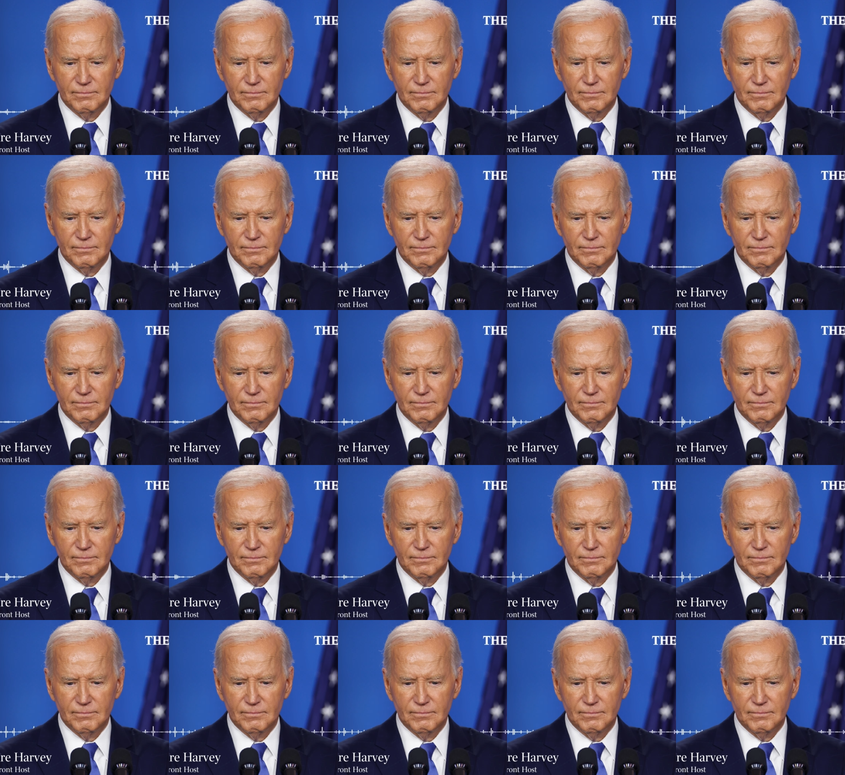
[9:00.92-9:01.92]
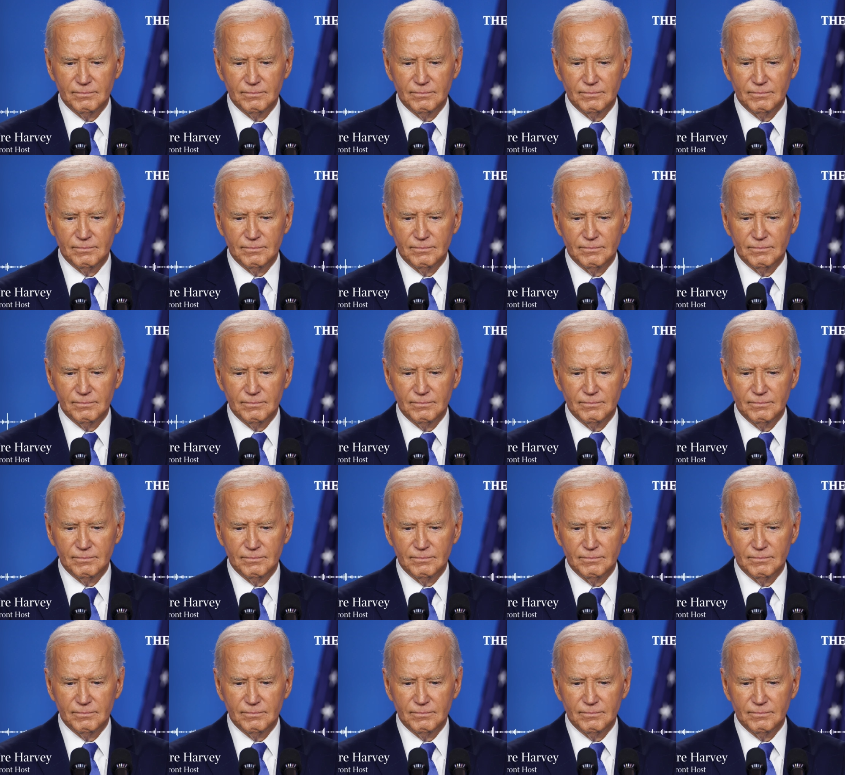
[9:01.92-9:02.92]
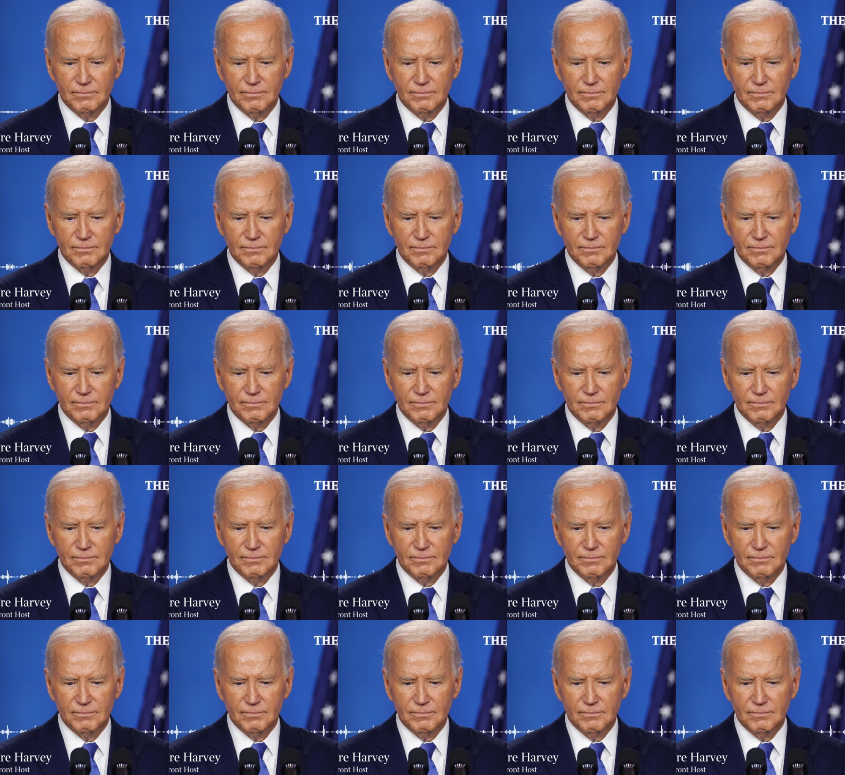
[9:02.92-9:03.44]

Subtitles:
[no speech]